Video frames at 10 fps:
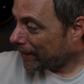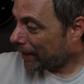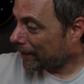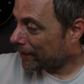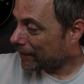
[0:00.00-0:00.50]

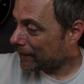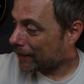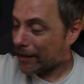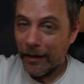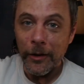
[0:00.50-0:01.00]
and
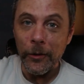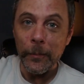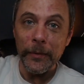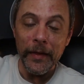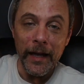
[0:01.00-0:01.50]
I
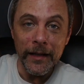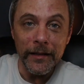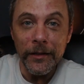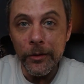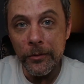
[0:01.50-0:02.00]
hope that
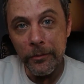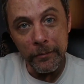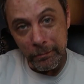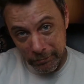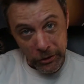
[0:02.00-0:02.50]
you
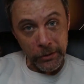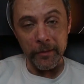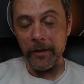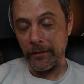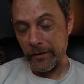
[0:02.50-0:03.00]

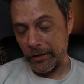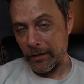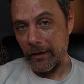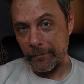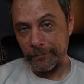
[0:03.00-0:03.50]
join me on this
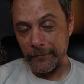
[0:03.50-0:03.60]
journey.